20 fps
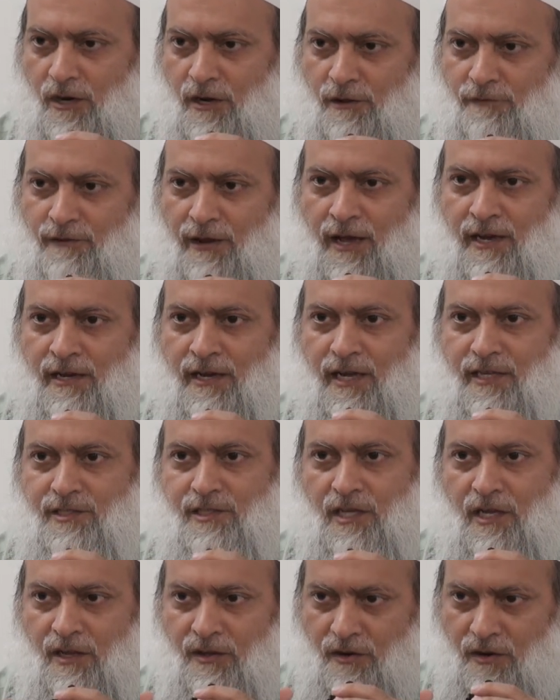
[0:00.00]
and if I had not
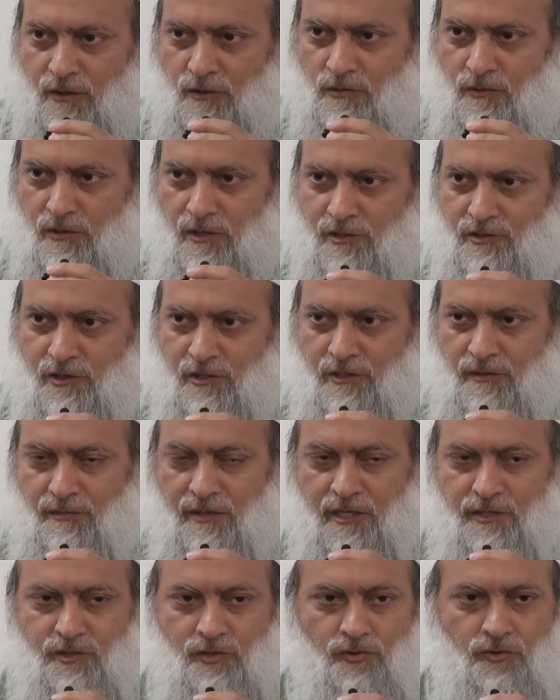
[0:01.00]
seen Rasulullah sallallahu alaihi
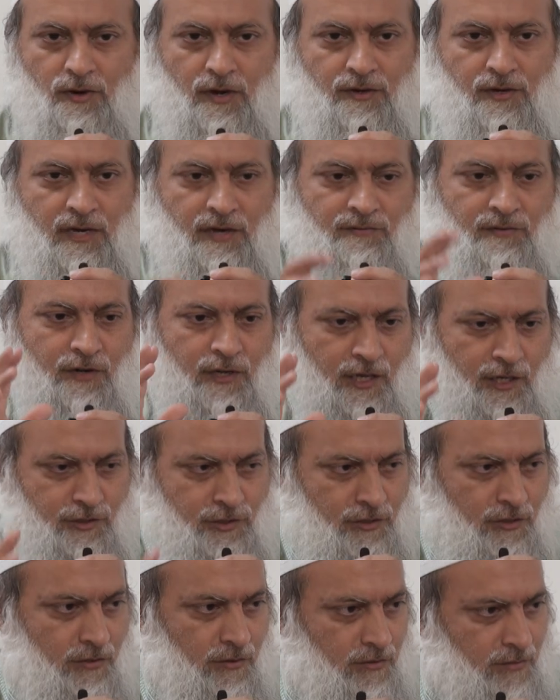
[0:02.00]
wasallam kissing you, I'd never
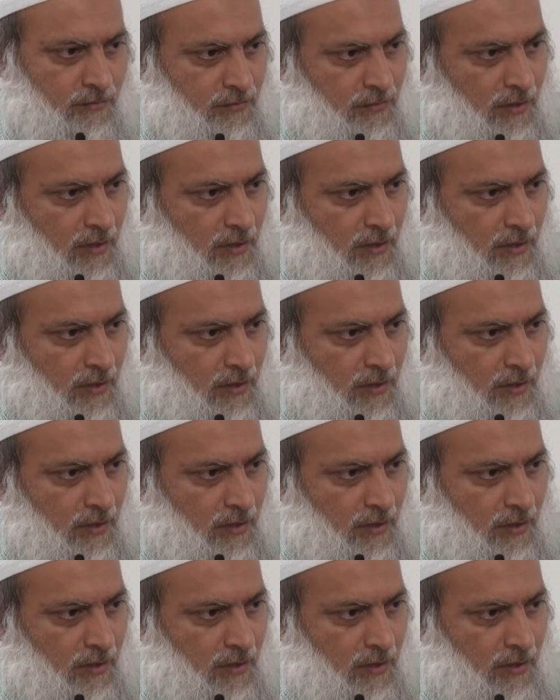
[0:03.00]
kissed you.